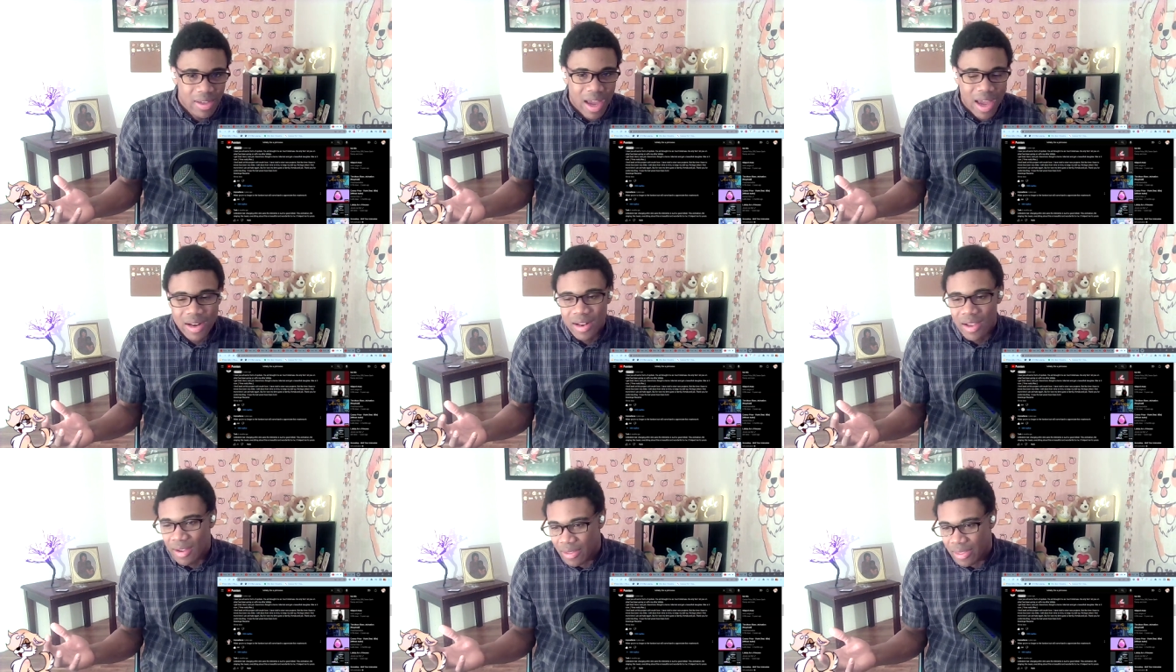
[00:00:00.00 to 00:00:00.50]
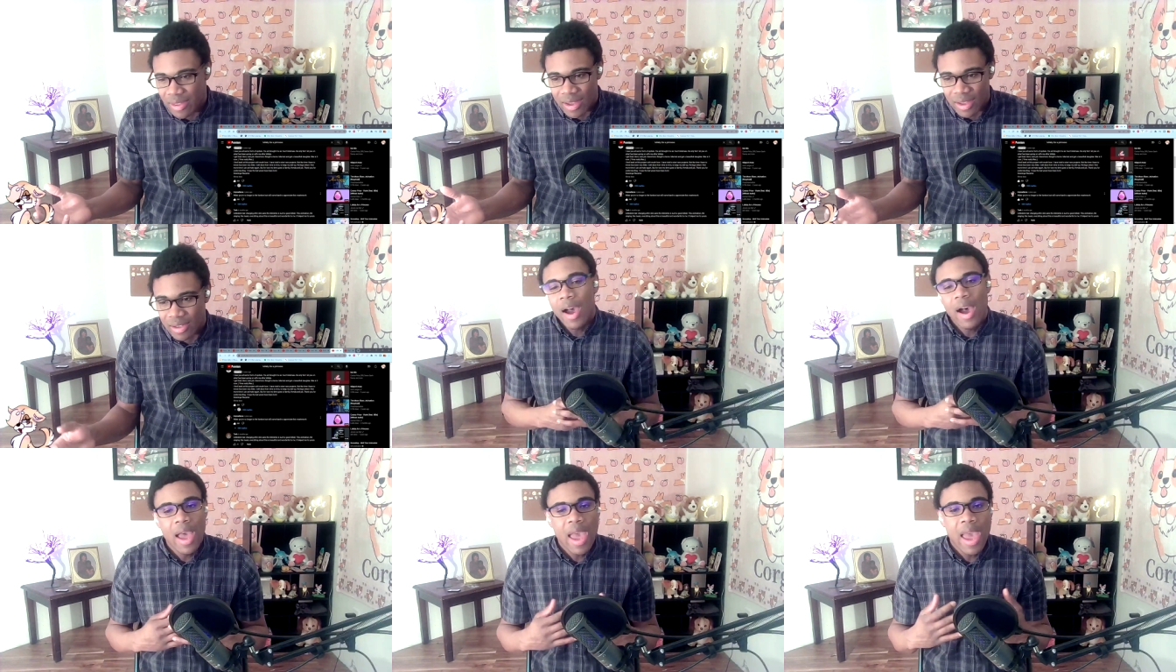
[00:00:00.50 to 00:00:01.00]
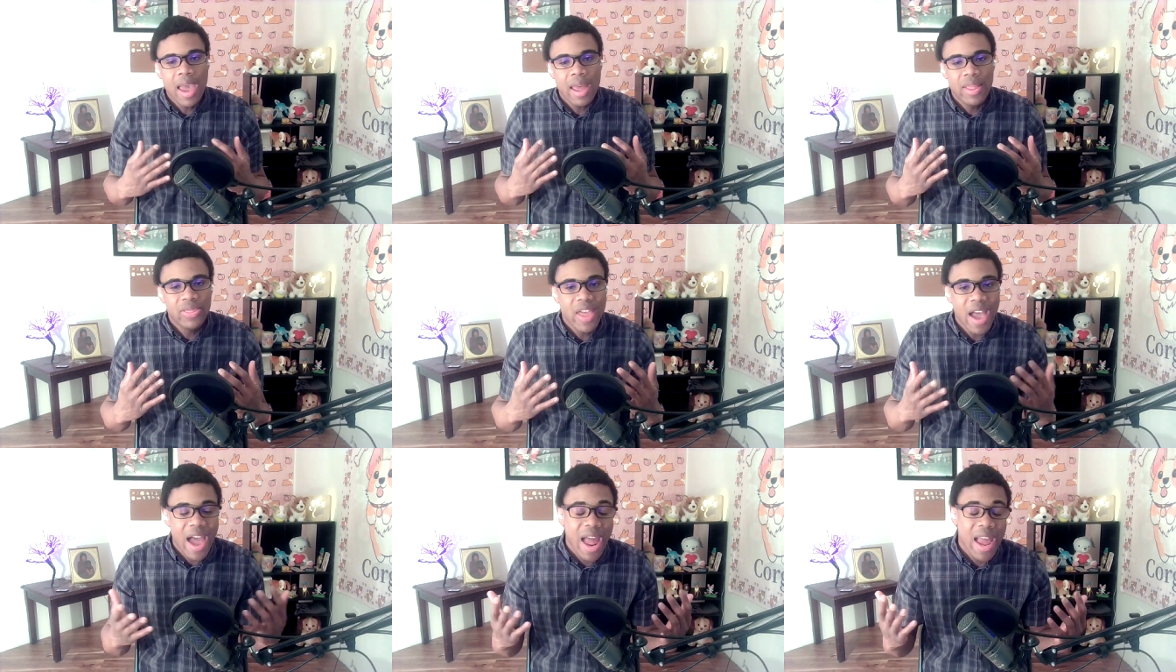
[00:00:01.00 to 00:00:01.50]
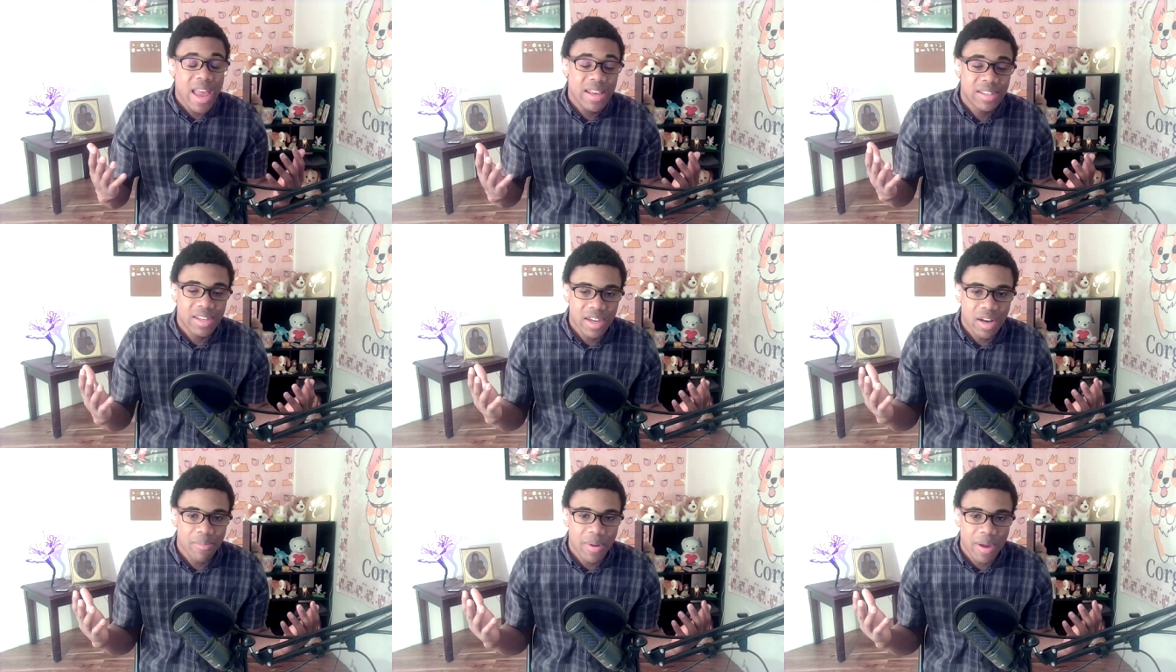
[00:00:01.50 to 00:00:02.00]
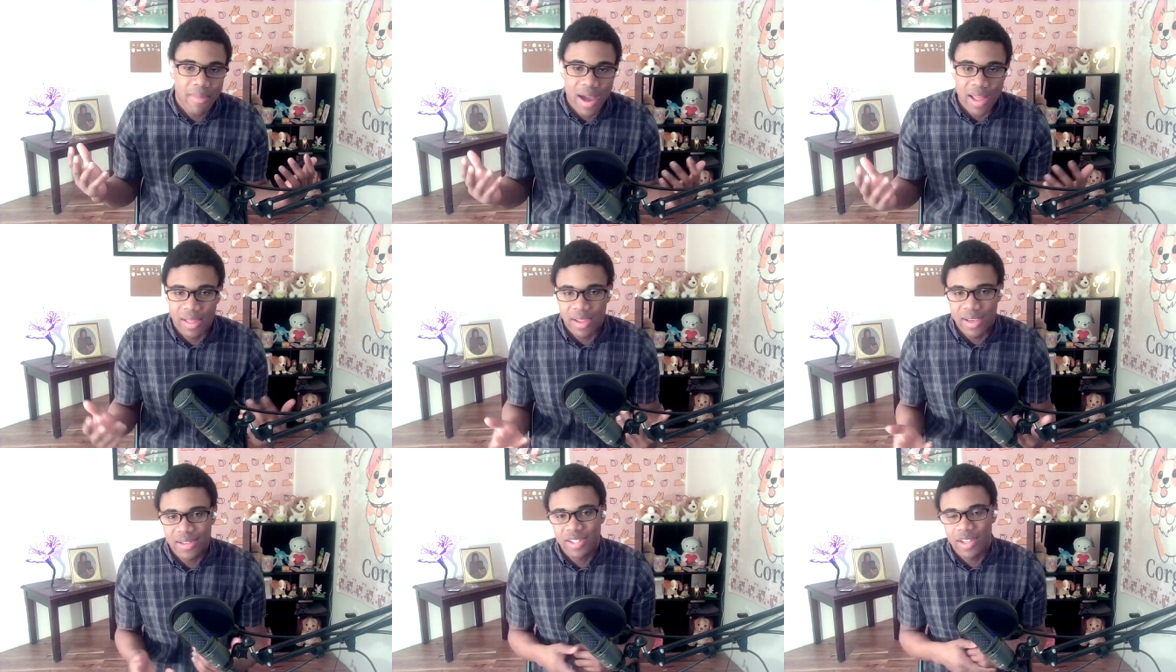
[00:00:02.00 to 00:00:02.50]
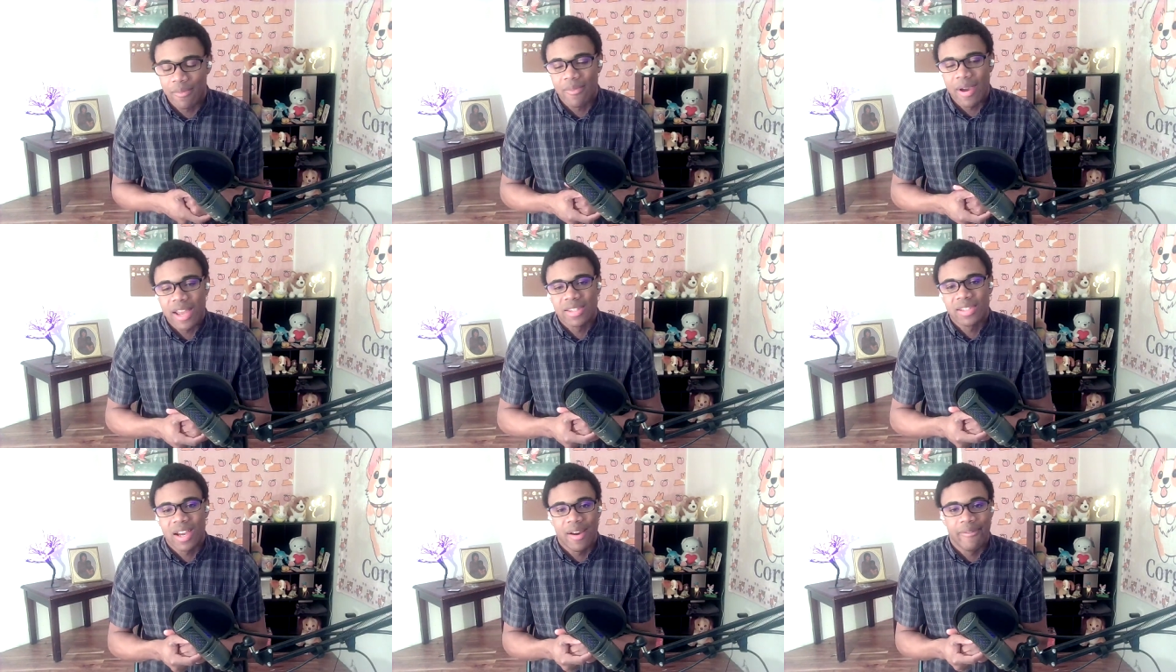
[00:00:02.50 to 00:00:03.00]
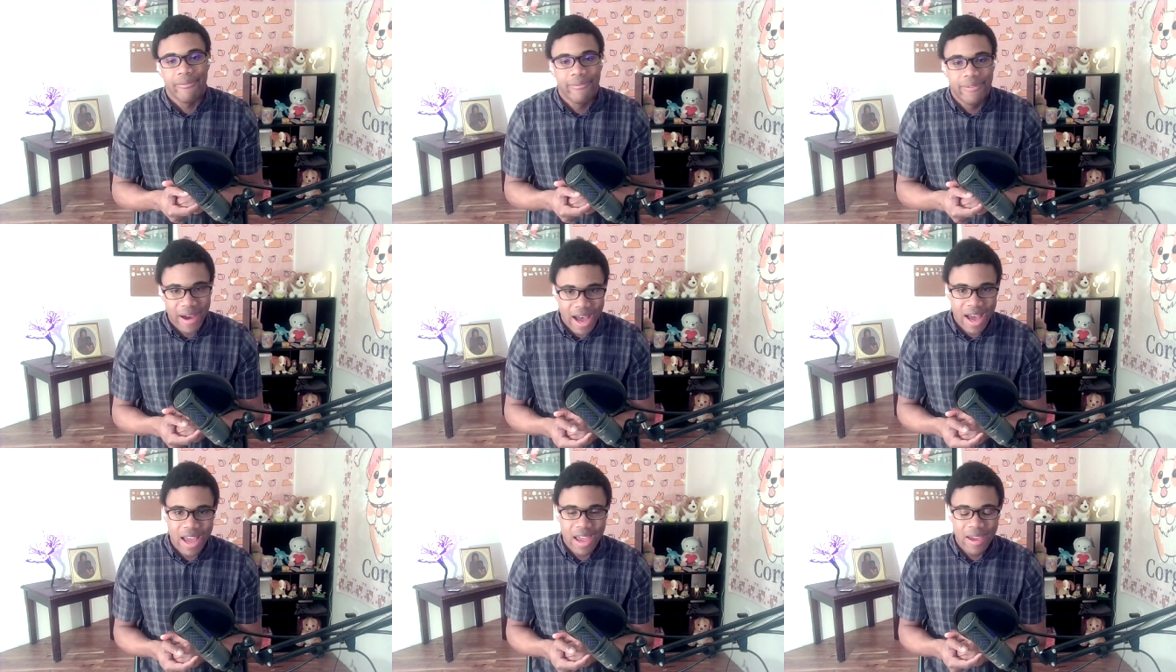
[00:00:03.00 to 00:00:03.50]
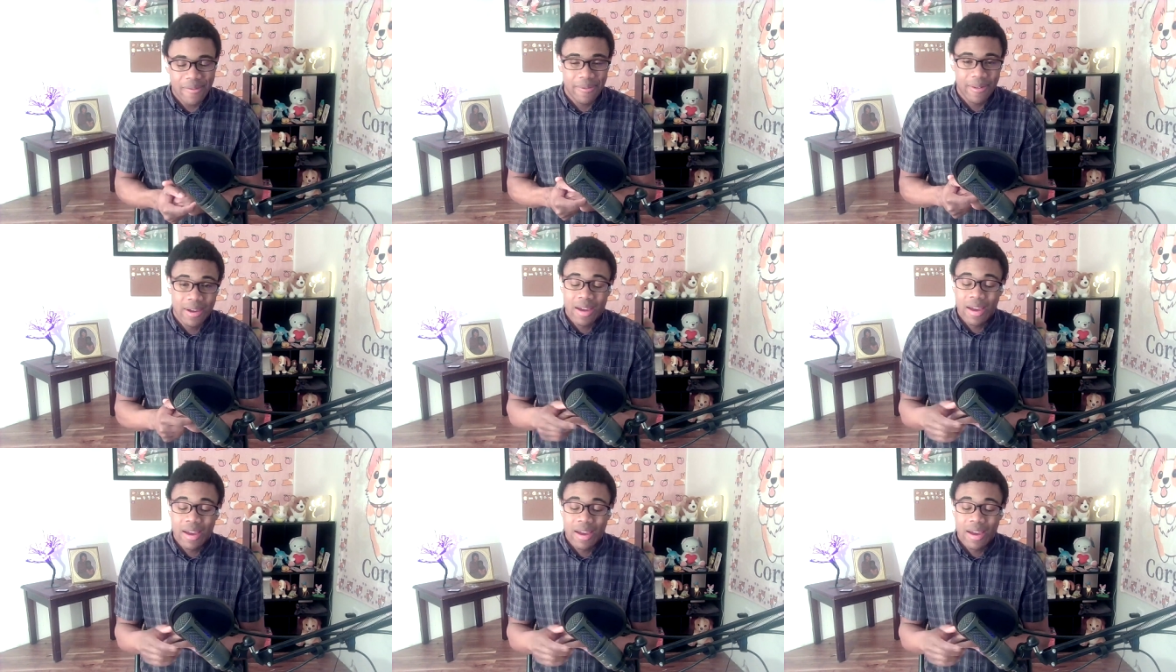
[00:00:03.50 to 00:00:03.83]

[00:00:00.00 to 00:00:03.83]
I know things. And that is gonna be my list of my top five.